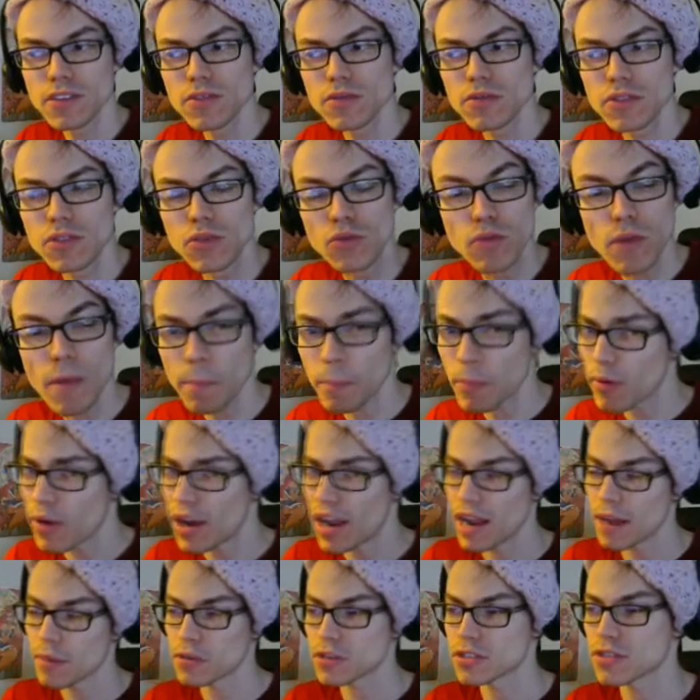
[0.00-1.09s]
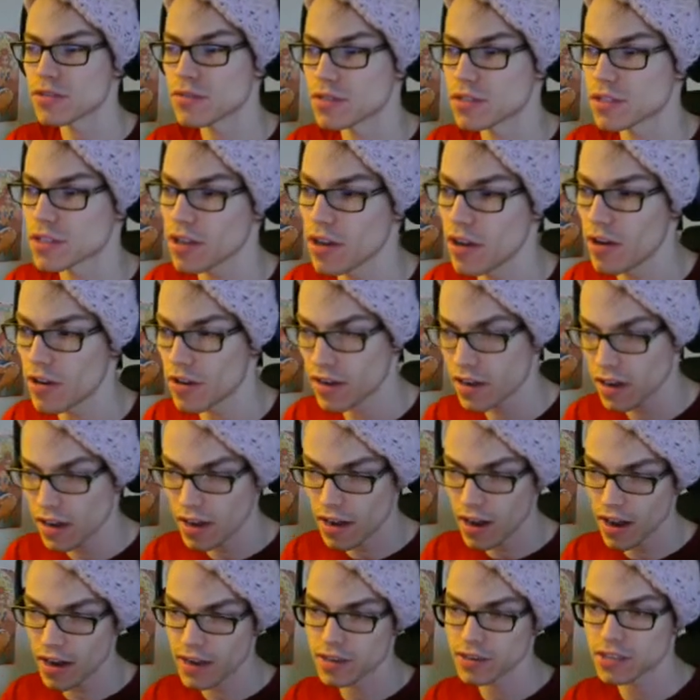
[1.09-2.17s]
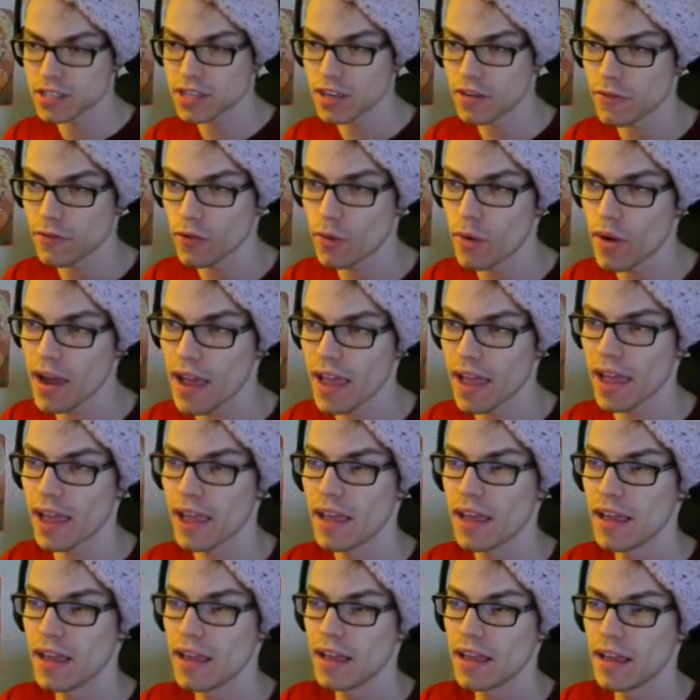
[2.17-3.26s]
you, you whip your hammer too soon, you're gonna knock yourself away